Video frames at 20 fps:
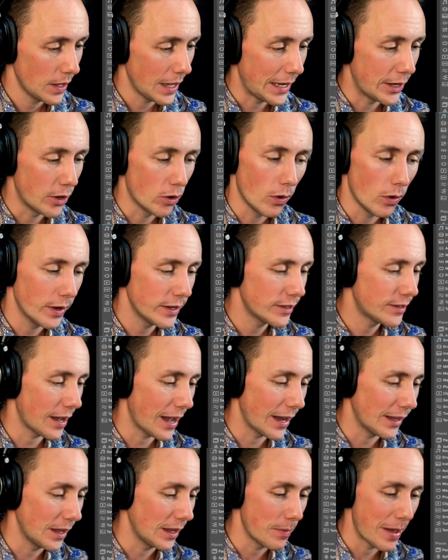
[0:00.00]
And you're always
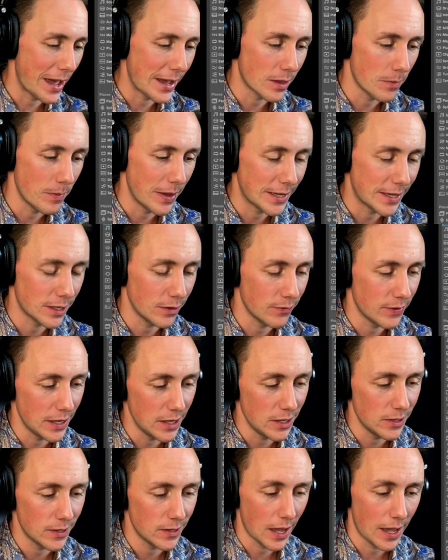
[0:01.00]
dialing back the mix of
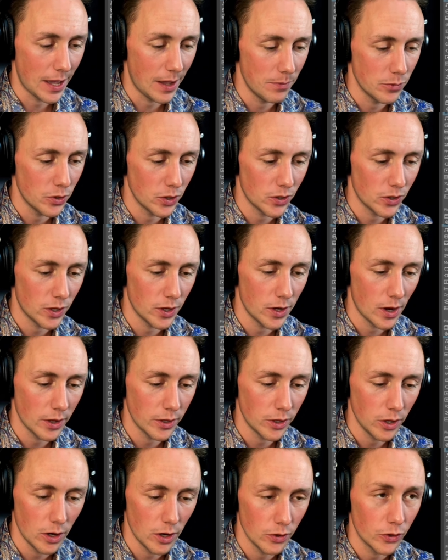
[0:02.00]
these just to
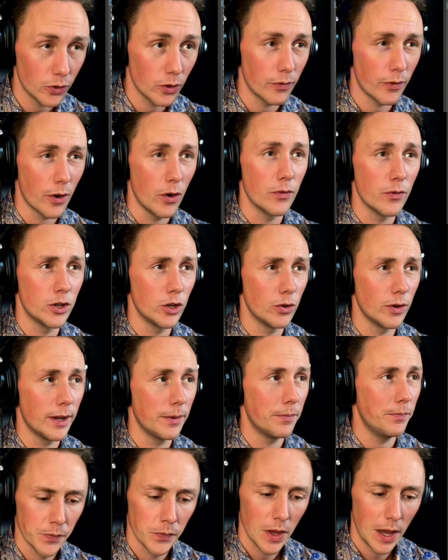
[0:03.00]
not, you know, sort of overdo
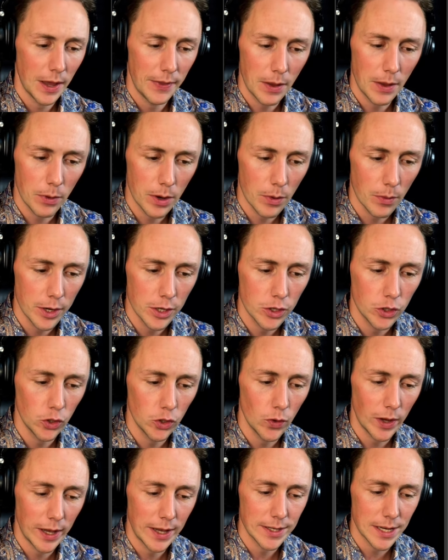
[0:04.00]
it. And then what I want to
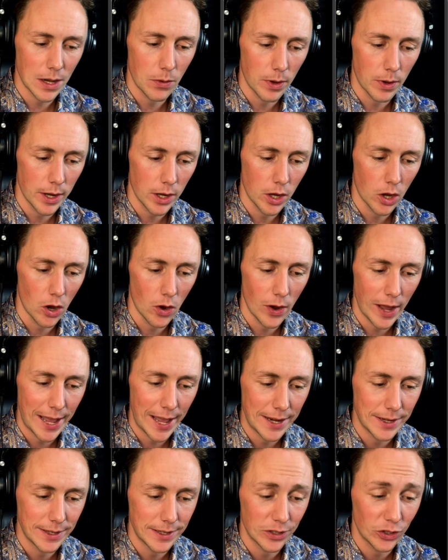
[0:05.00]
do is I want to go
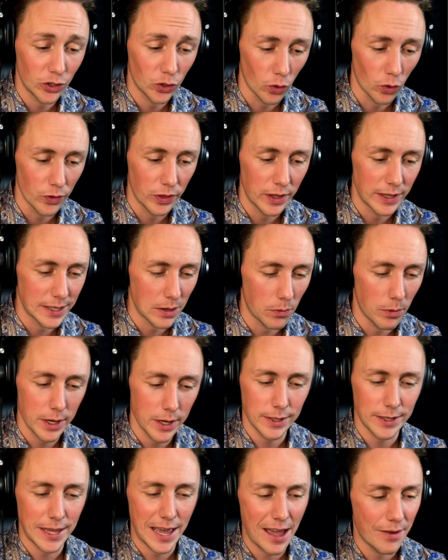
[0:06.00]
and distort this. I want
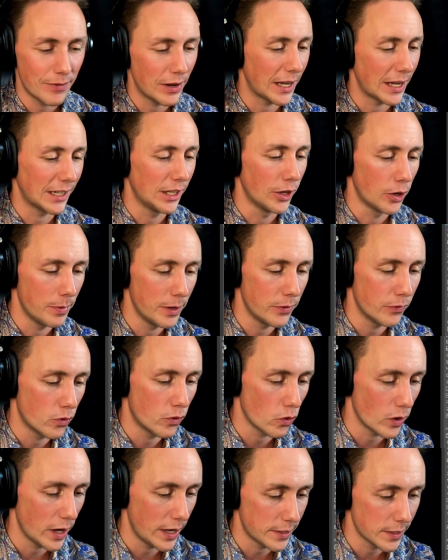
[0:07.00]
this to have like a little bit of
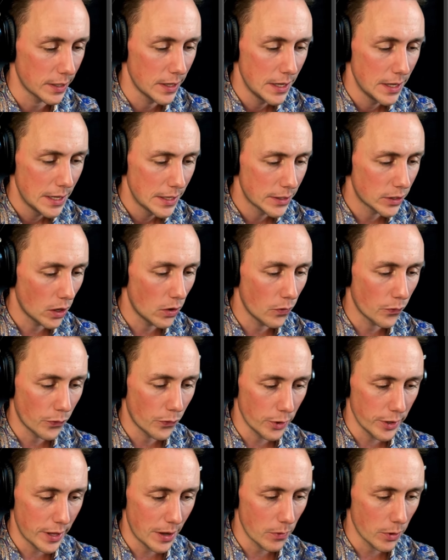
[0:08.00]
grit. So
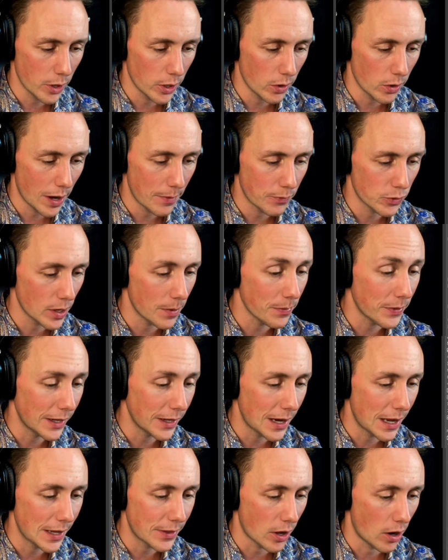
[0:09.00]
for that, we're going to grab something
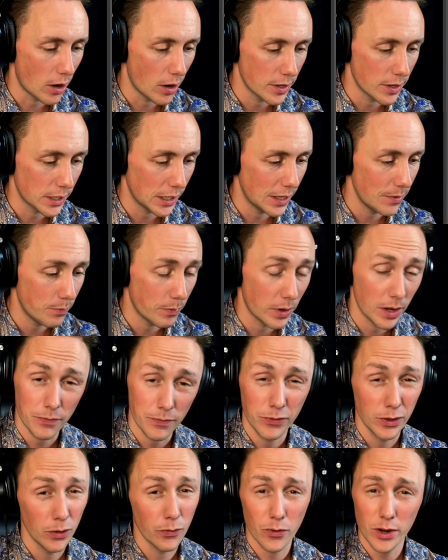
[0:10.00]
like the hard clip,
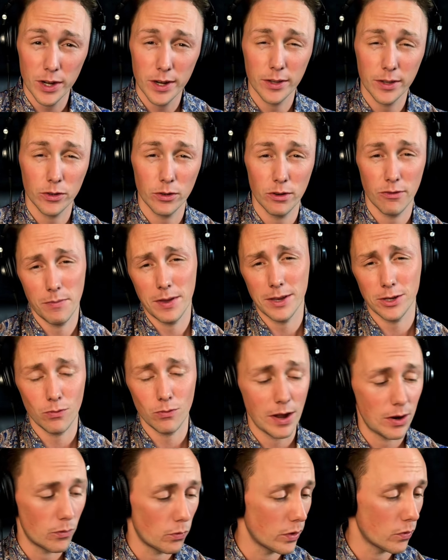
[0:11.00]
but feel free to sort of mess
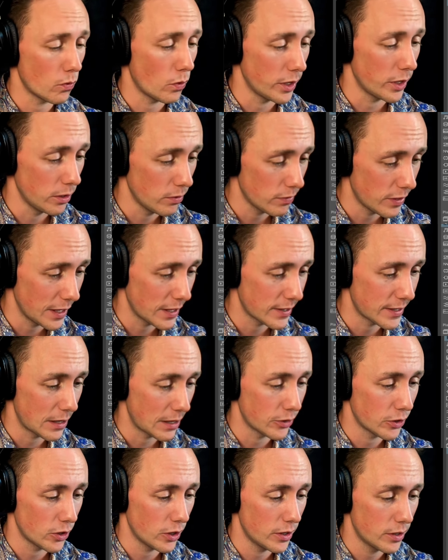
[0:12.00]
around with what you think
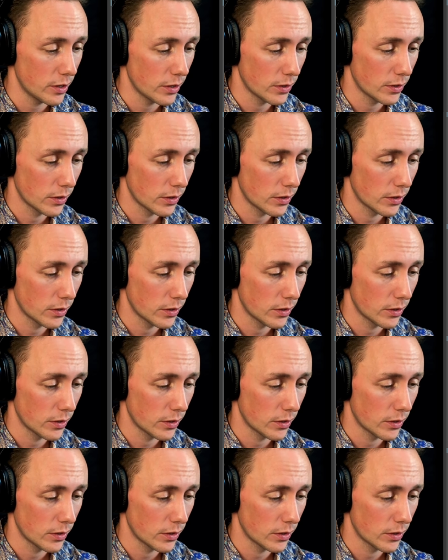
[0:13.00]
sounds good.